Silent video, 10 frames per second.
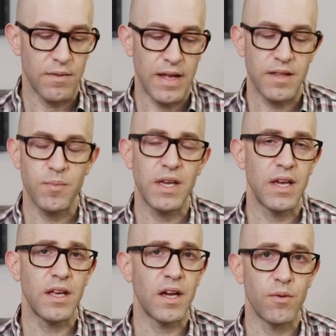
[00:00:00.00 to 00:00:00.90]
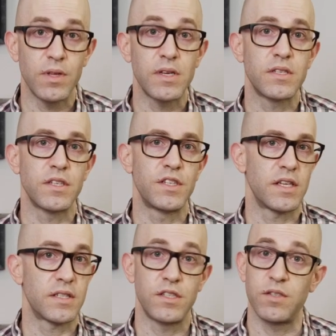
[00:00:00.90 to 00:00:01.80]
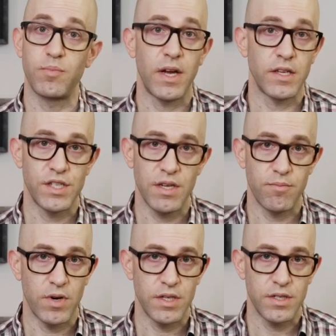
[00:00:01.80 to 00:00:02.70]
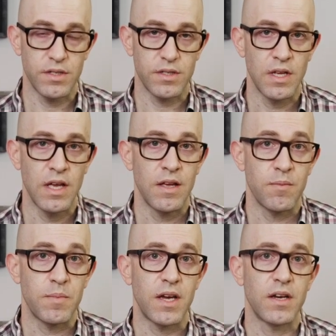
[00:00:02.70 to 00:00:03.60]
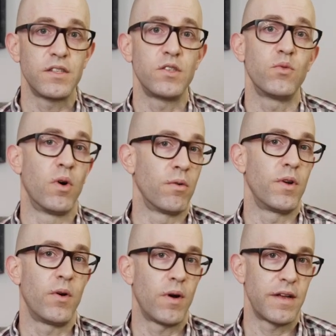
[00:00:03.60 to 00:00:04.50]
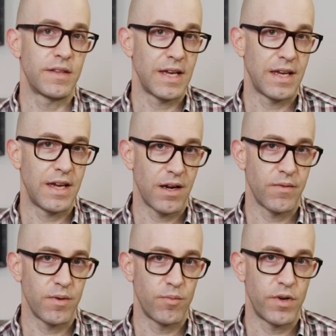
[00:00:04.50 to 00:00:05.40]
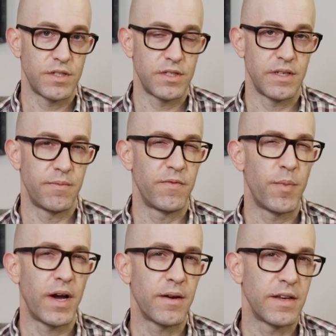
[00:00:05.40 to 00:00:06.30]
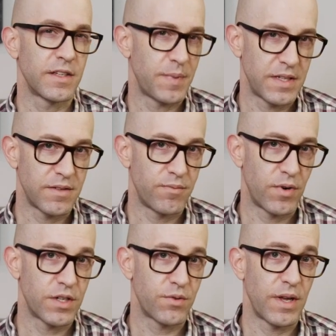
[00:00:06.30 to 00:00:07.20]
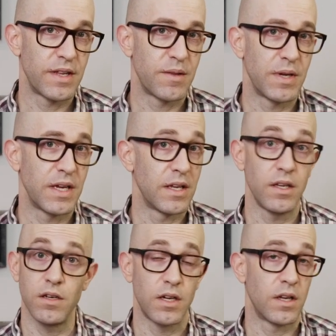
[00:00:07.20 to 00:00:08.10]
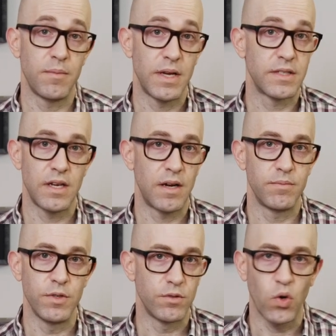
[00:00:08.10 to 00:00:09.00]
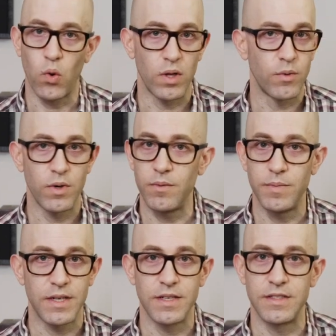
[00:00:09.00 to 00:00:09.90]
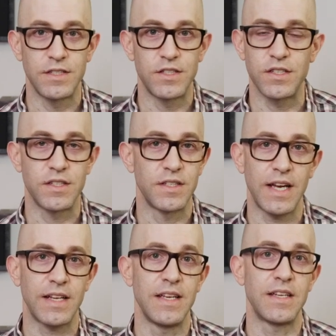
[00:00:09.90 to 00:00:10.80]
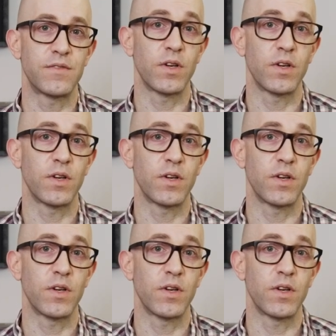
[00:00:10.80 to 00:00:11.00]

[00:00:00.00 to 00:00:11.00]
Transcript: At the beginning, I really suggest just buying cheap brushes because you won't know how to take care of your brushes. And if you buy an expensive brush right at the beginning, you're going to mess it up. You totally will, because it's just the techniques for